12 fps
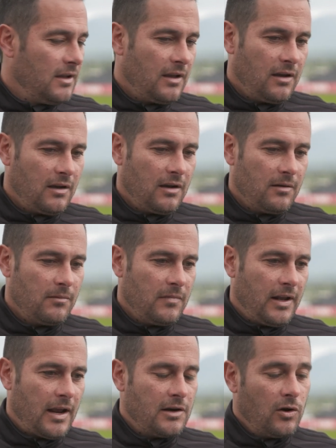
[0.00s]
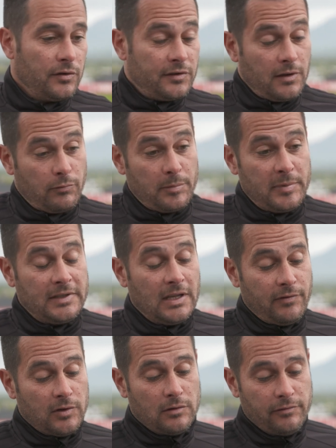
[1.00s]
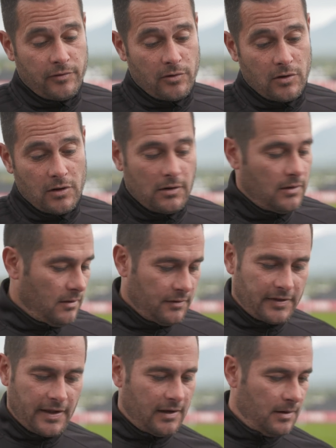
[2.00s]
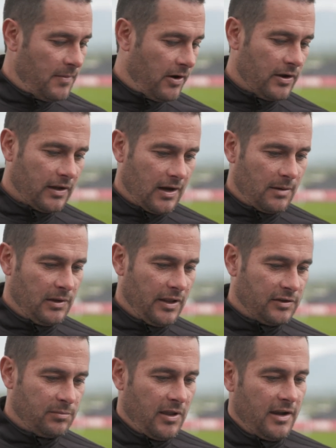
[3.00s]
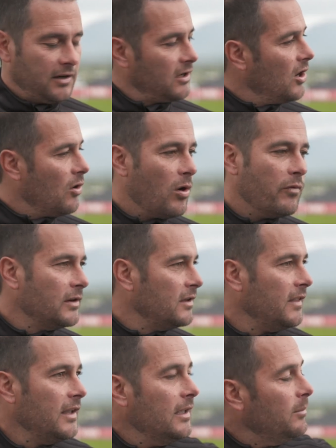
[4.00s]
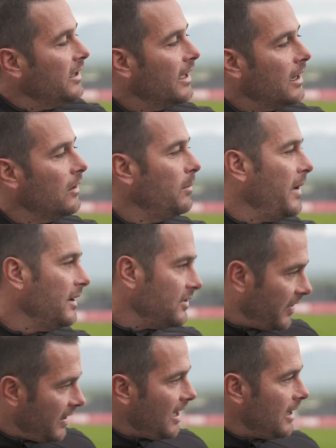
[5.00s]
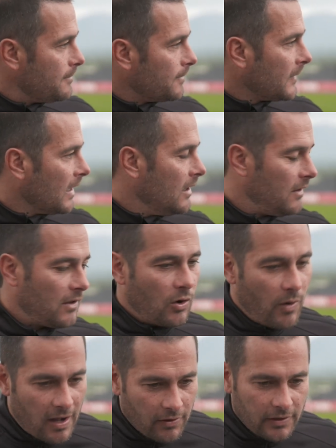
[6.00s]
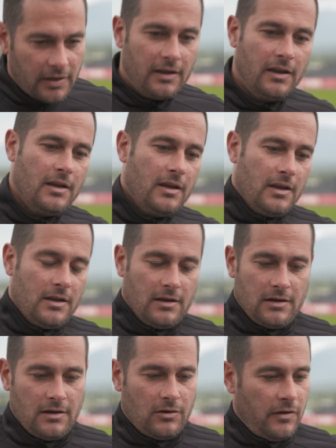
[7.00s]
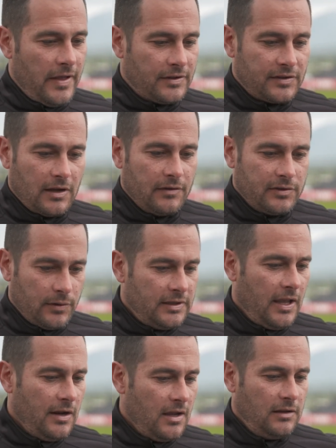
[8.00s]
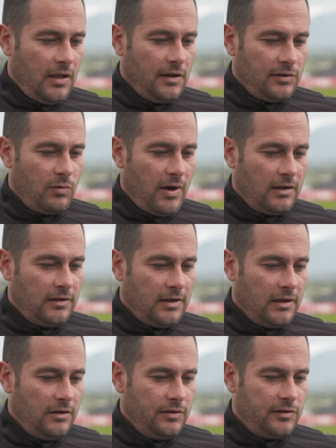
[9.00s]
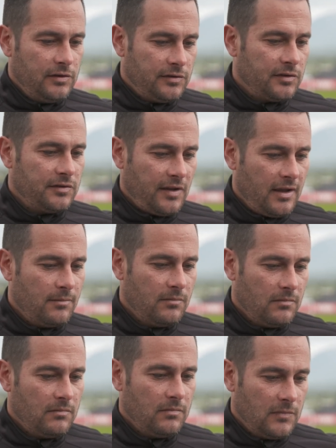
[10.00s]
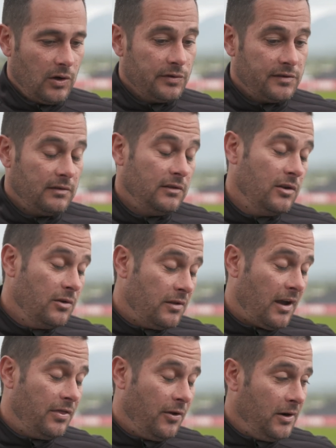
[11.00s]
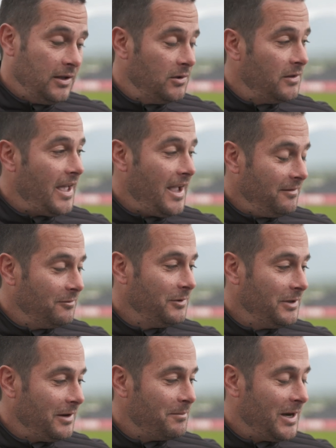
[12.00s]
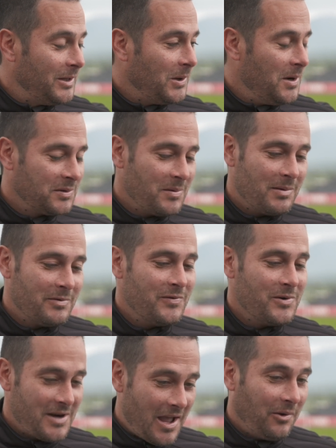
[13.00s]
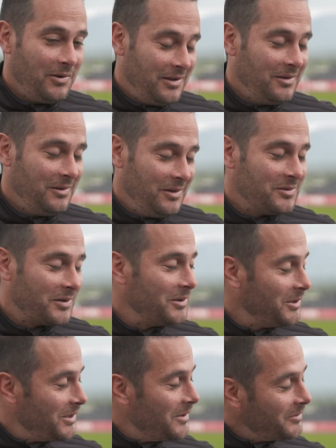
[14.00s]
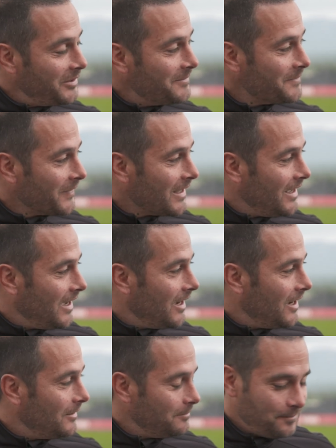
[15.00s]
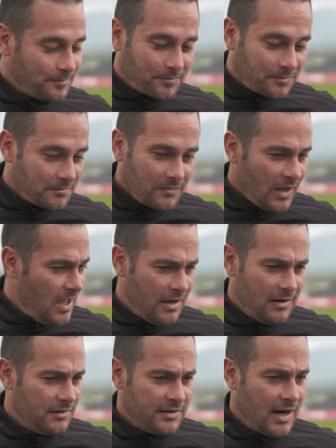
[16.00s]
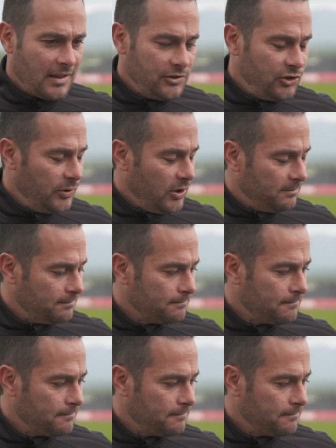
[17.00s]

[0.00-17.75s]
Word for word: um, and I know it would be difficult for, uh, say, an American MLS player to go over to the EPL, the pace of the game, the quality, uh, all that stuff. So it, take, it takes a while to get used to. So Sam knows, knew, I thought he knew that. We had many talks about it before. Now he, he certainly knows it. Um, and it's not an issue at all.